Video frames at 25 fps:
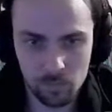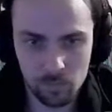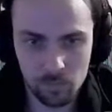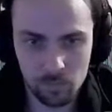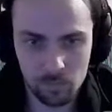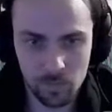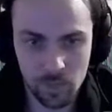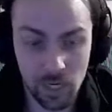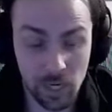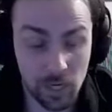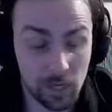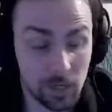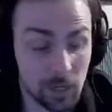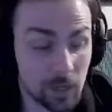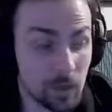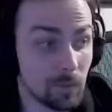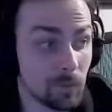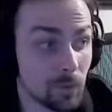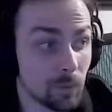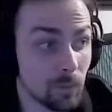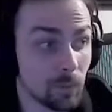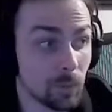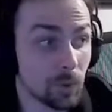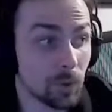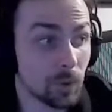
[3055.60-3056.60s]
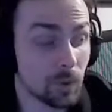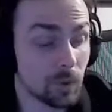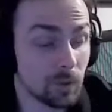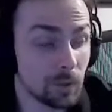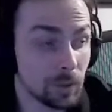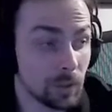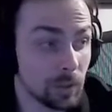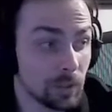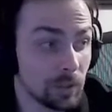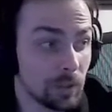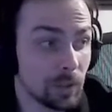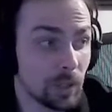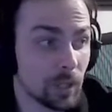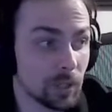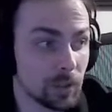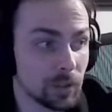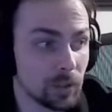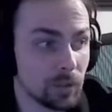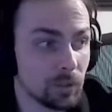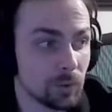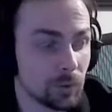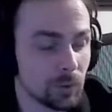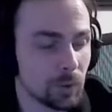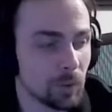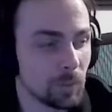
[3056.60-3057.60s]
And even more in the art
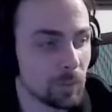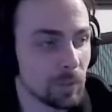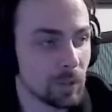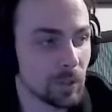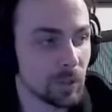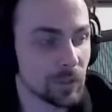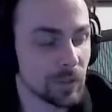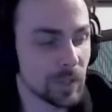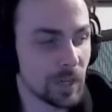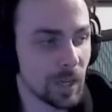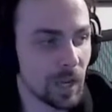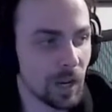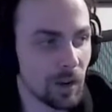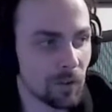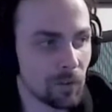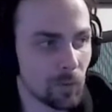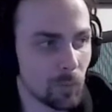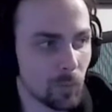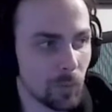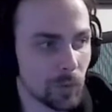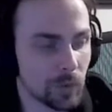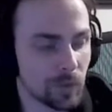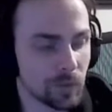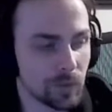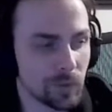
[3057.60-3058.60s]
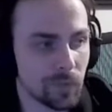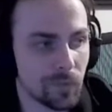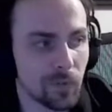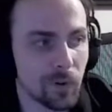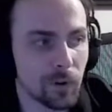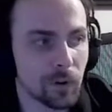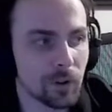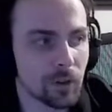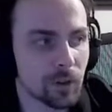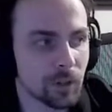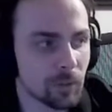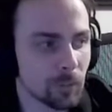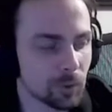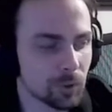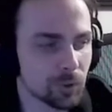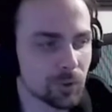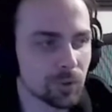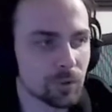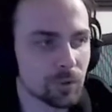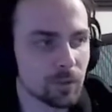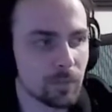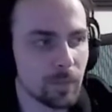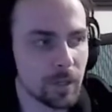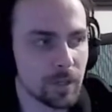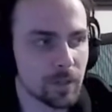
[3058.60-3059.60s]
industry, because everyone is a fucking
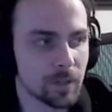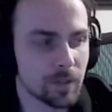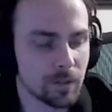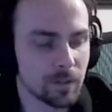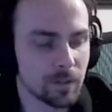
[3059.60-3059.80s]
emotional mess.